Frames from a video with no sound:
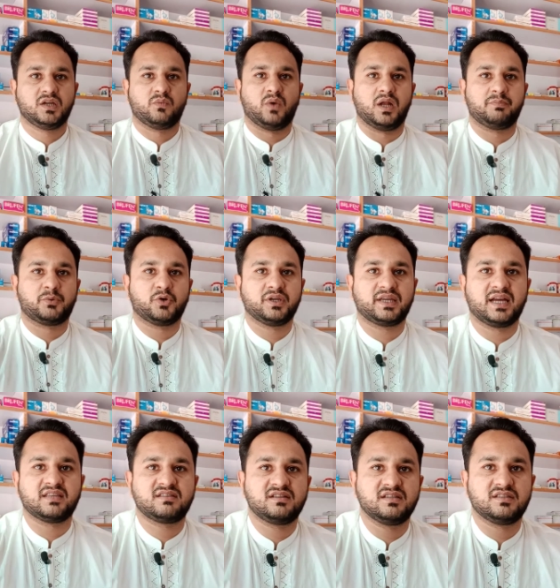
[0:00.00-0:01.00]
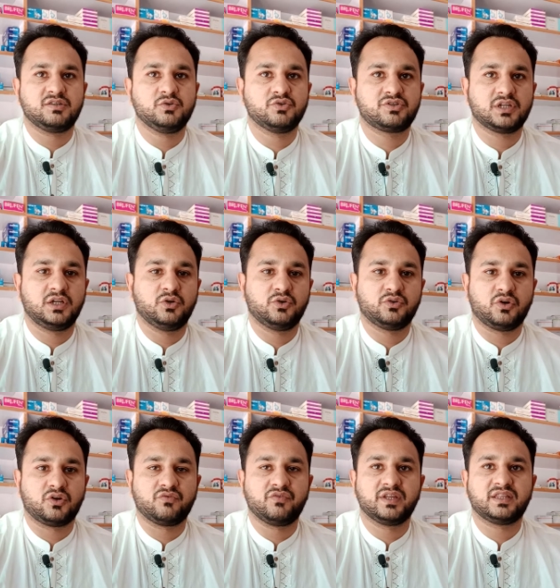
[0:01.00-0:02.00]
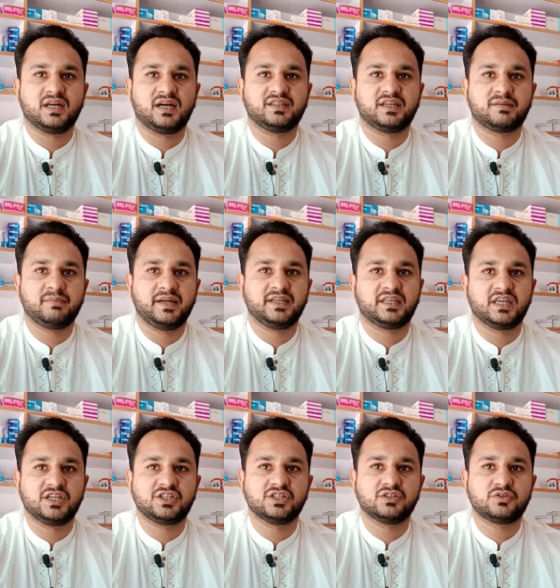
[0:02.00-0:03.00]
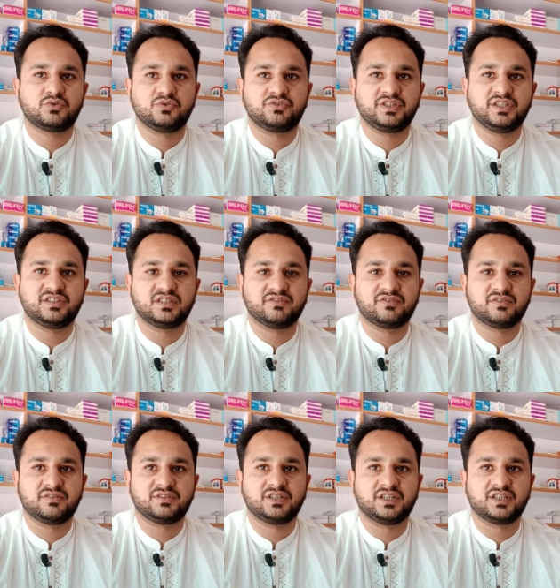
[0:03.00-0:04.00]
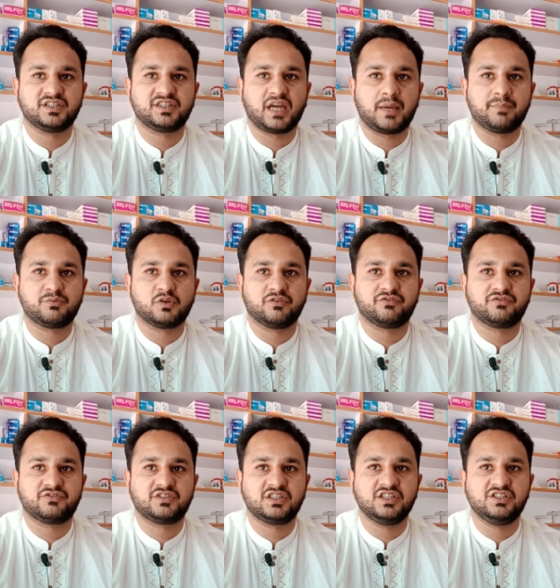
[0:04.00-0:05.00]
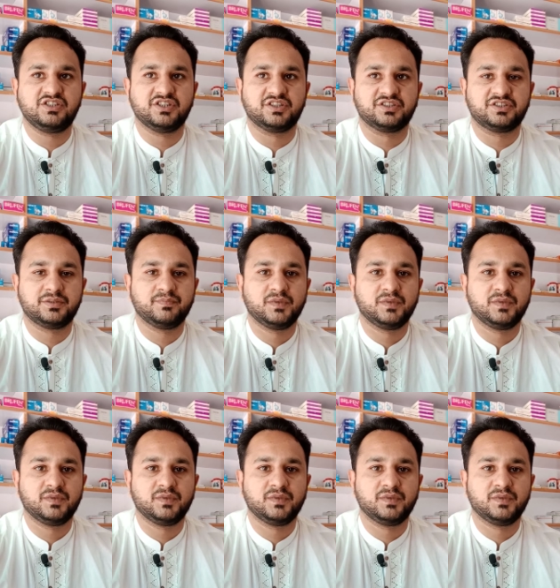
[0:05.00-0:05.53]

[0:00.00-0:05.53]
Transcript: Valproic acid is used alone or with other medications to treat certain types of seizures.